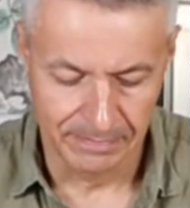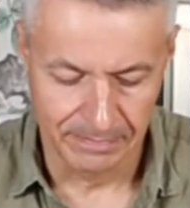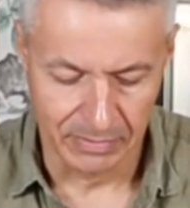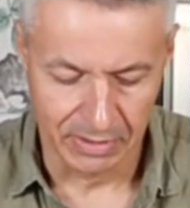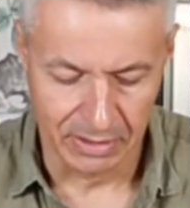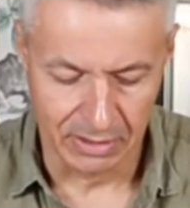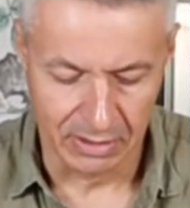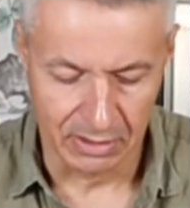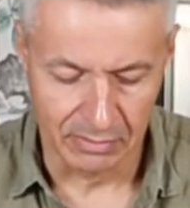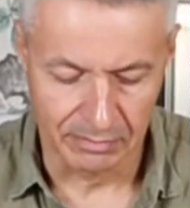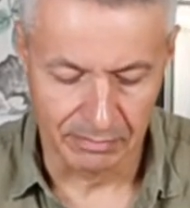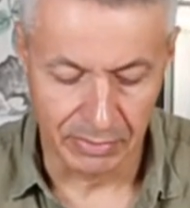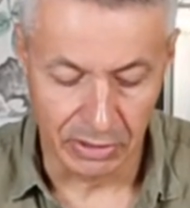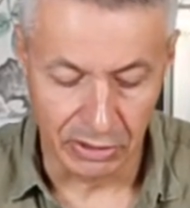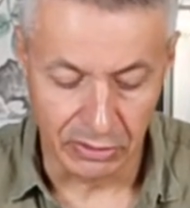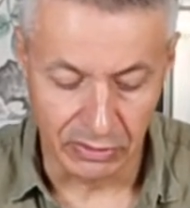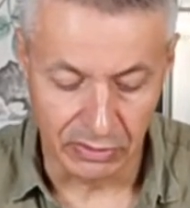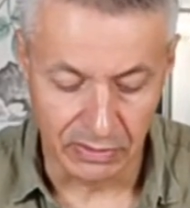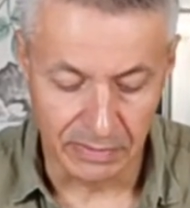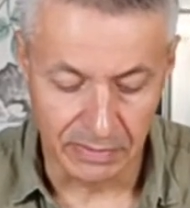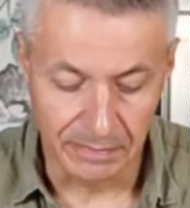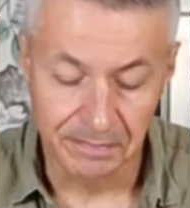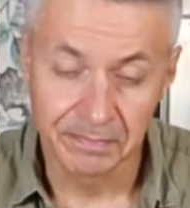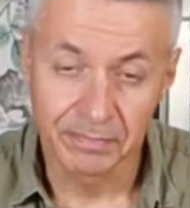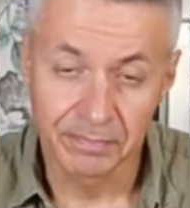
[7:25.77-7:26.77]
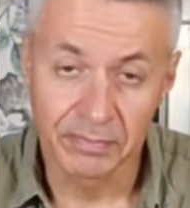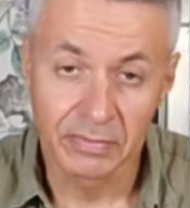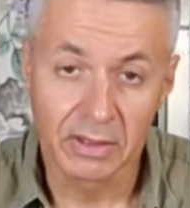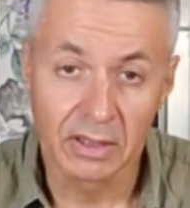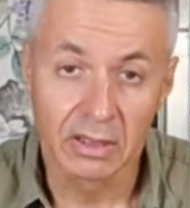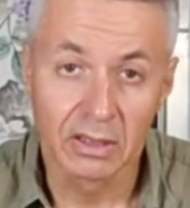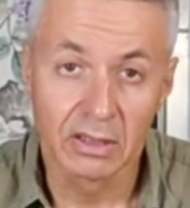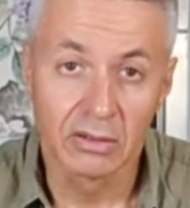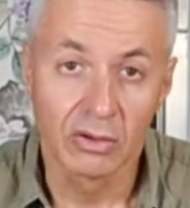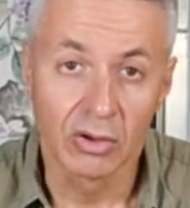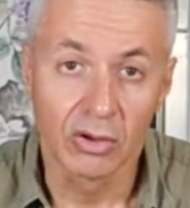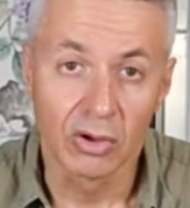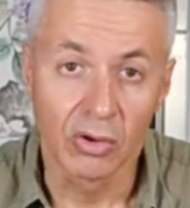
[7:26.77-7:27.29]
But
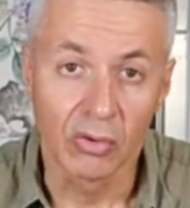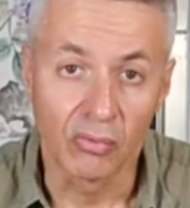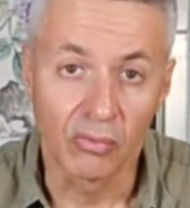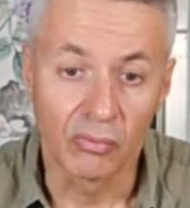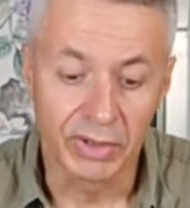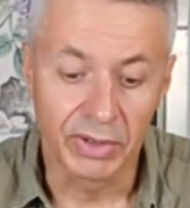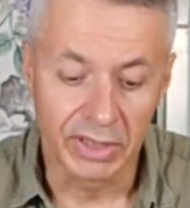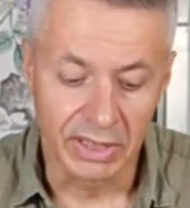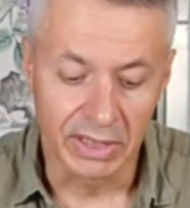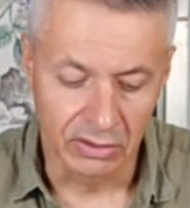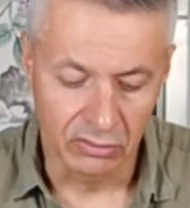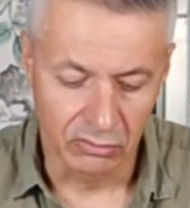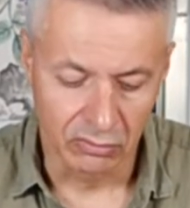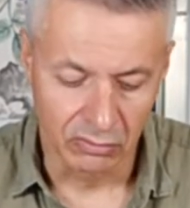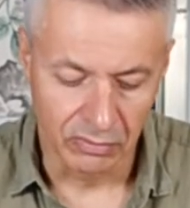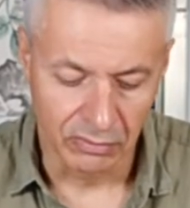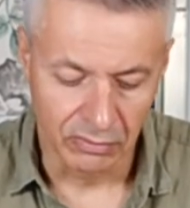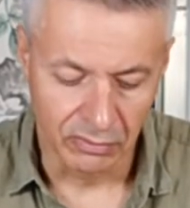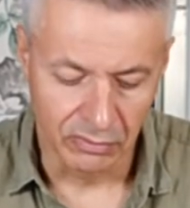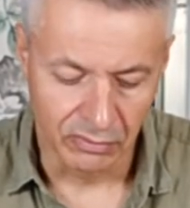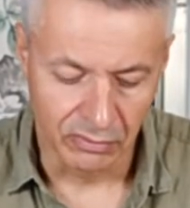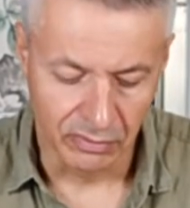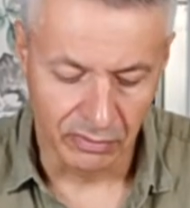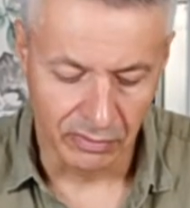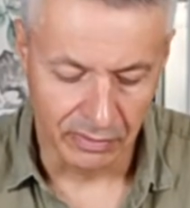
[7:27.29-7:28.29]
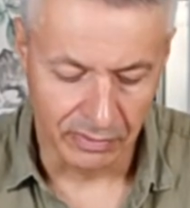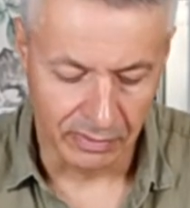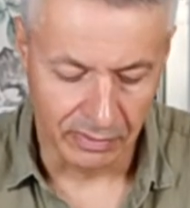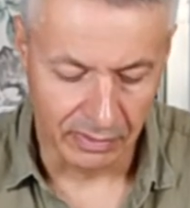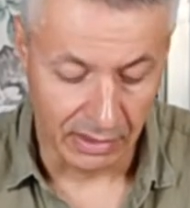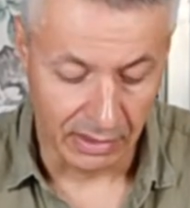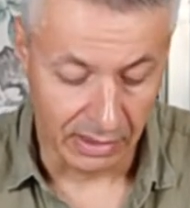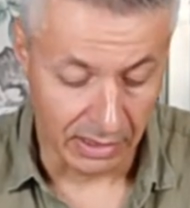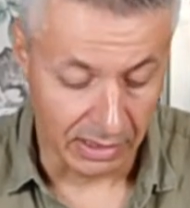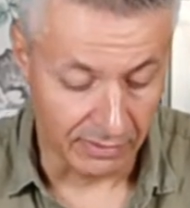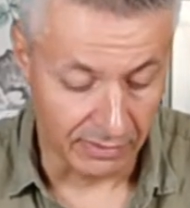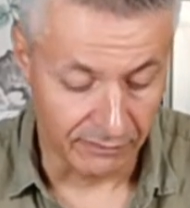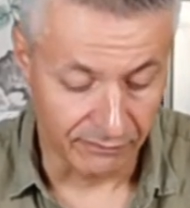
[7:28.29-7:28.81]
we also
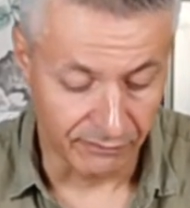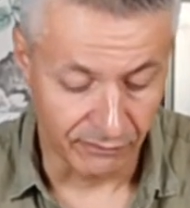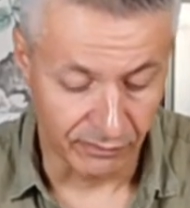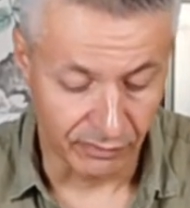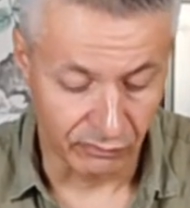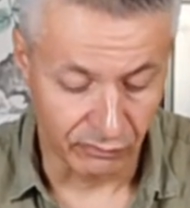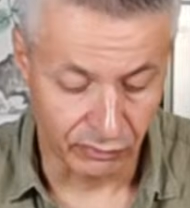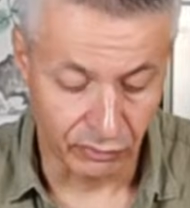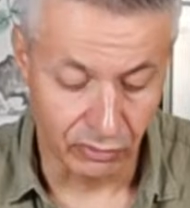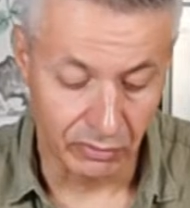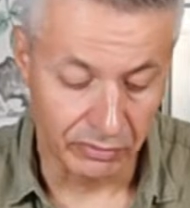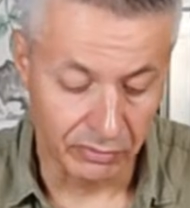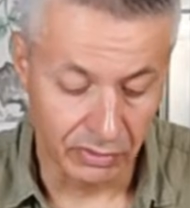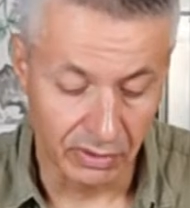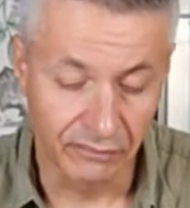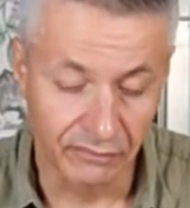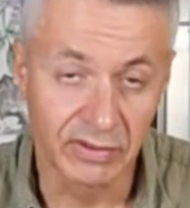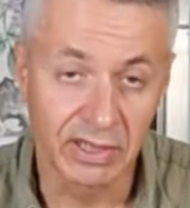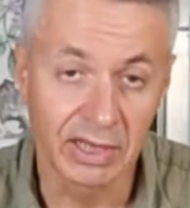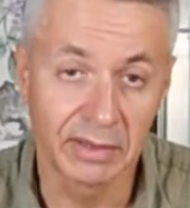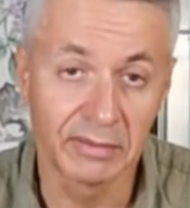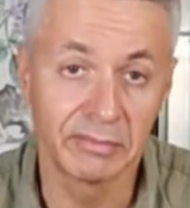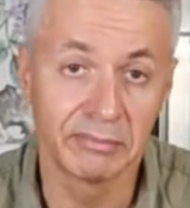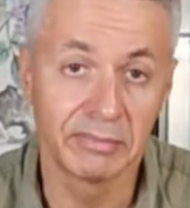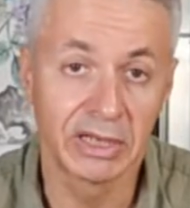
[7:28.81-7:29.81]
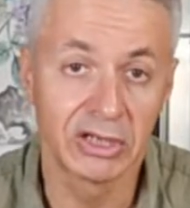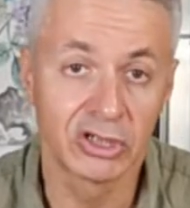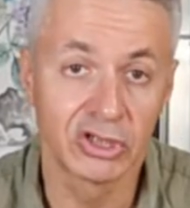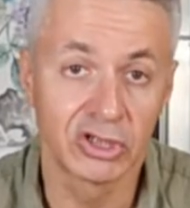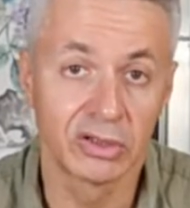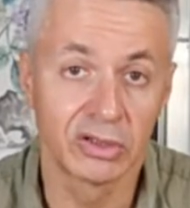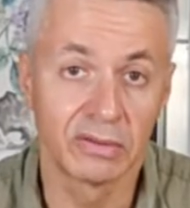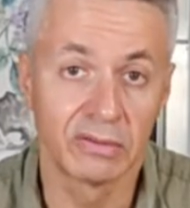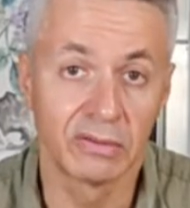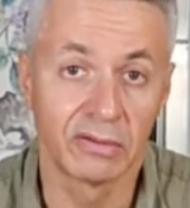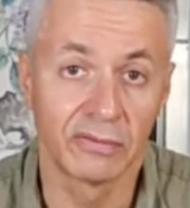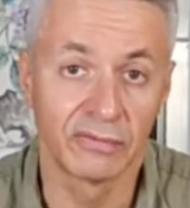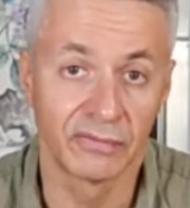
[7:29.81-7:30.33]
have 10
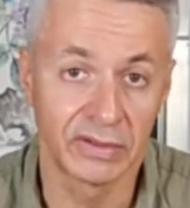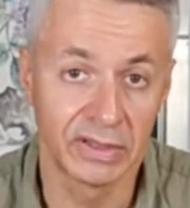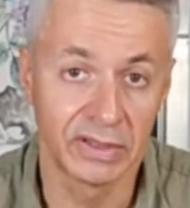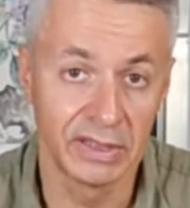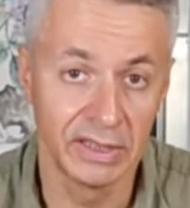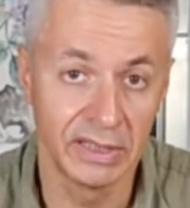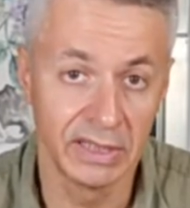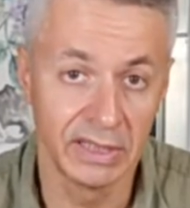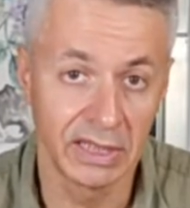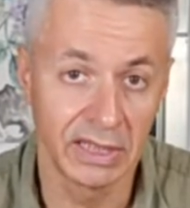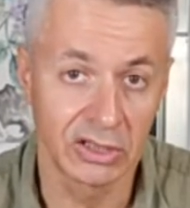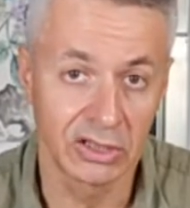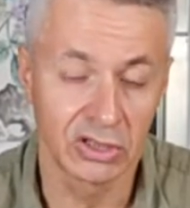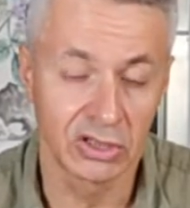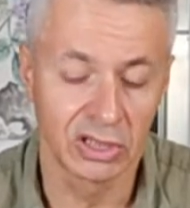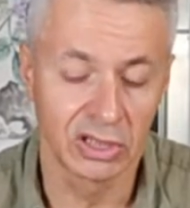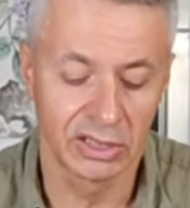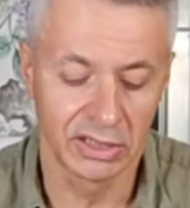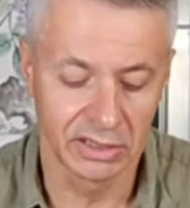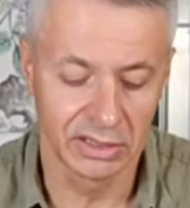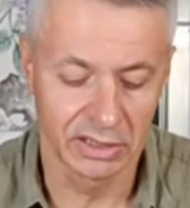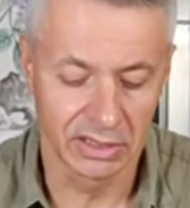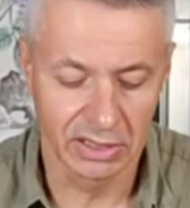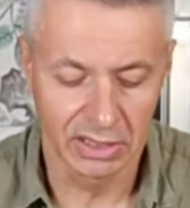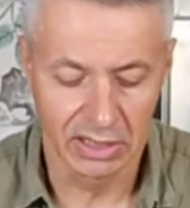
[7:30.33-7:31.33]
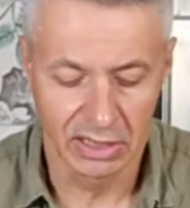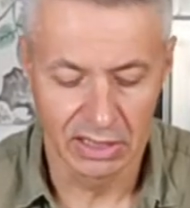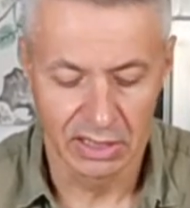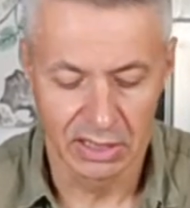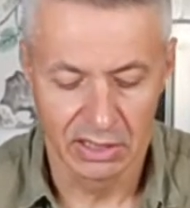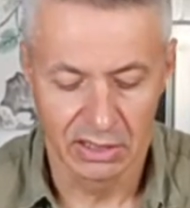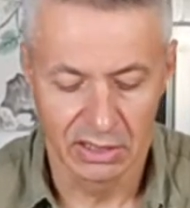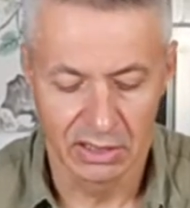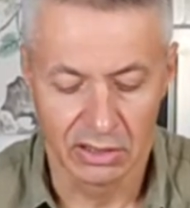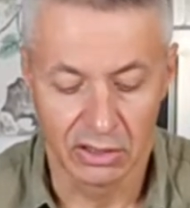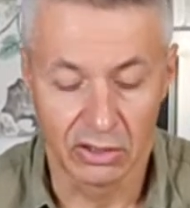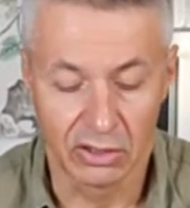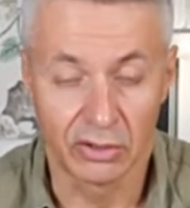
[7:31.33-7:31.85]
mentions of tea actually,
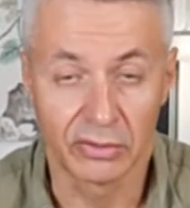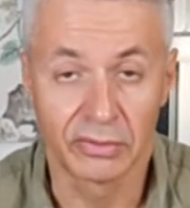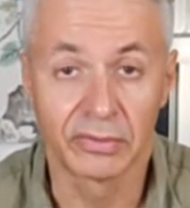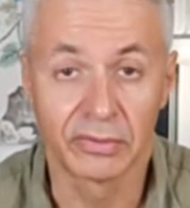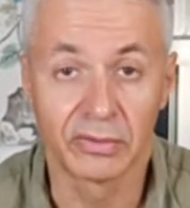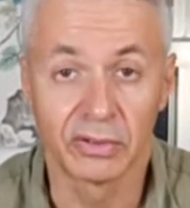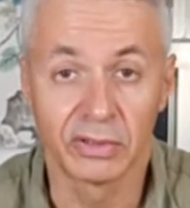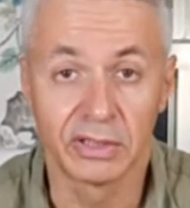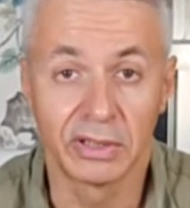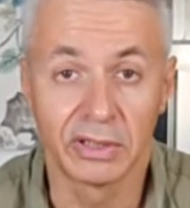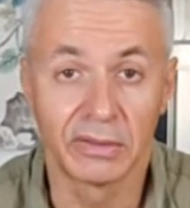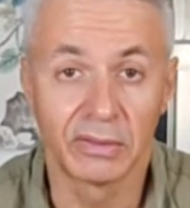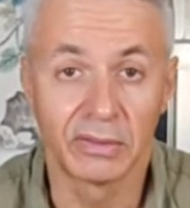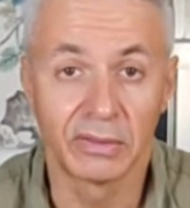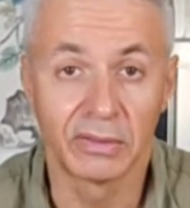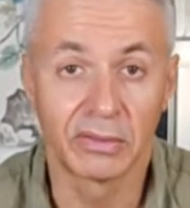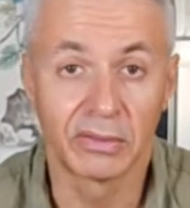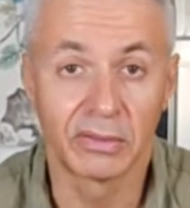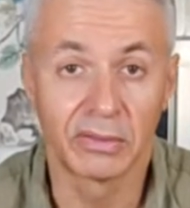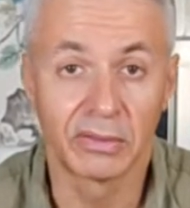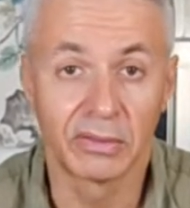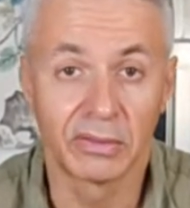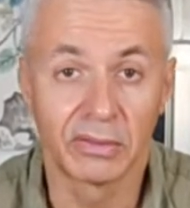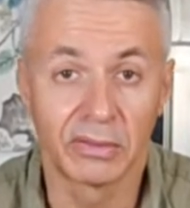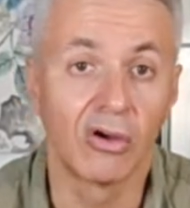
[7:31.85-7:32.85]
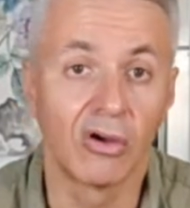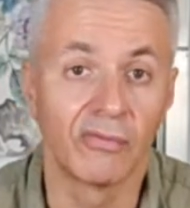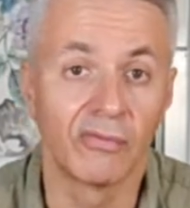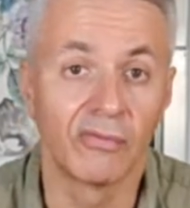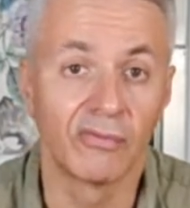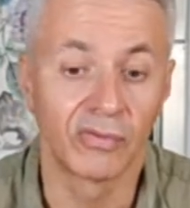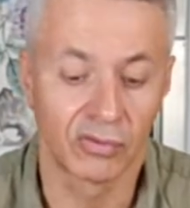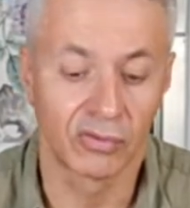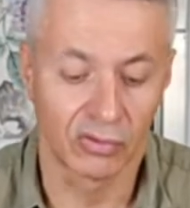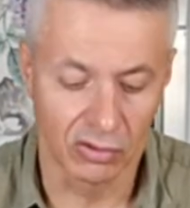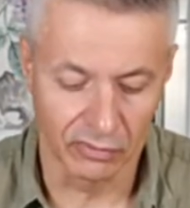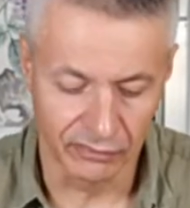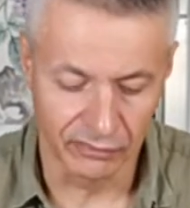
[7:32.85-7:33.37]
33 of
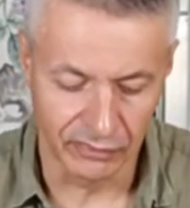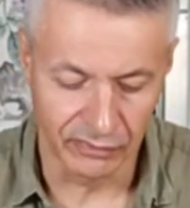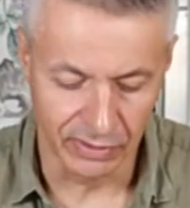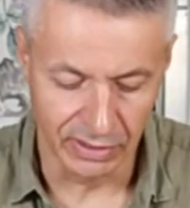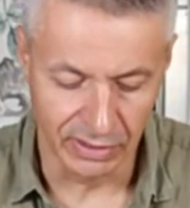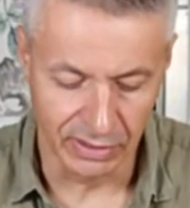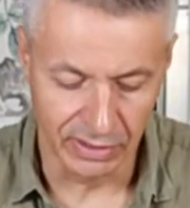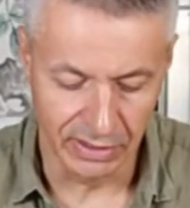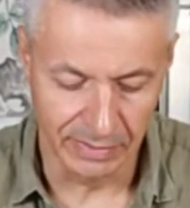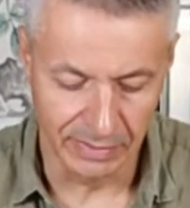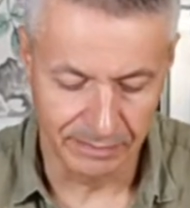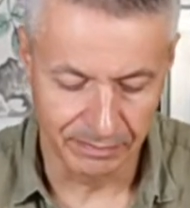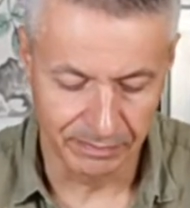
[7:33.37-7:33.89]
coffee,